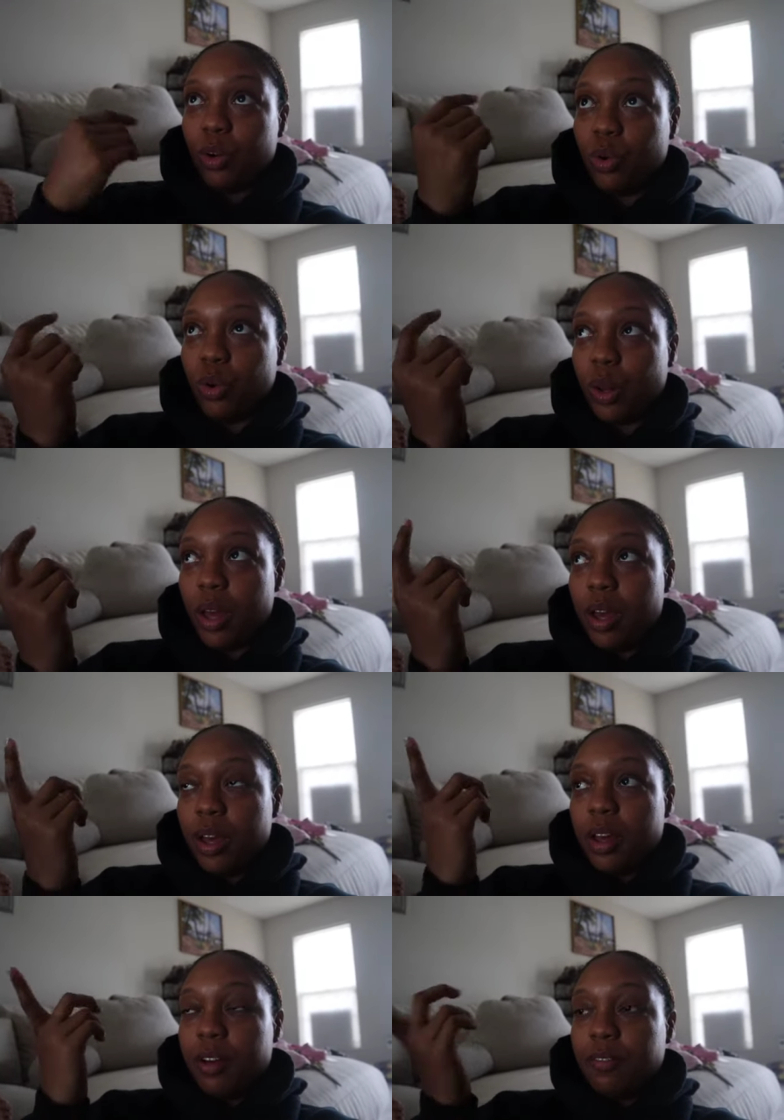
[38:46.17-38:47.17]
whole
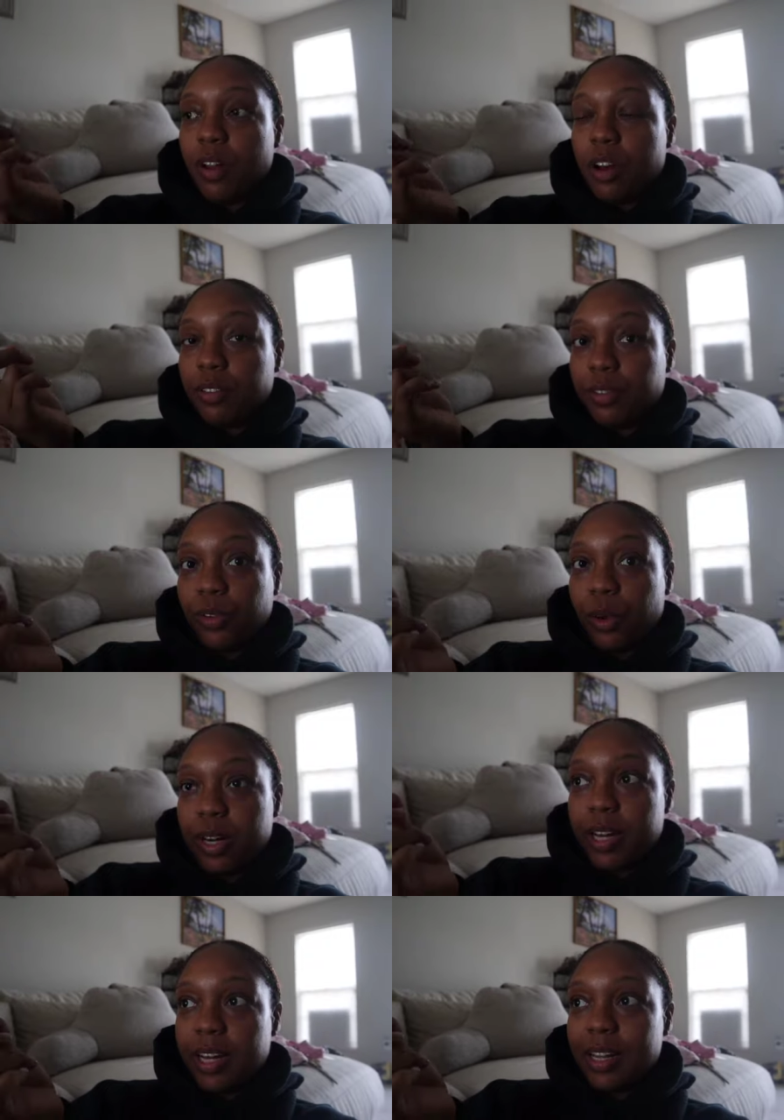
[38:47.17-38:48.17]
vlog for
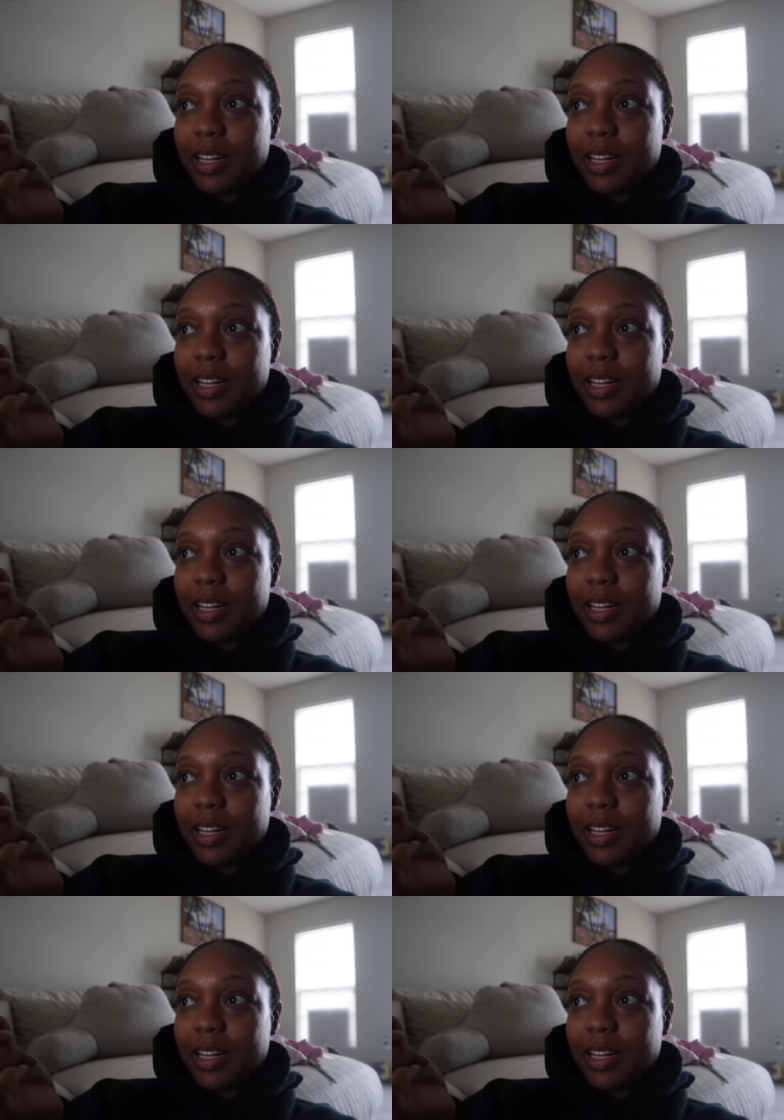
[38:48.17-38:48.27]
Florida.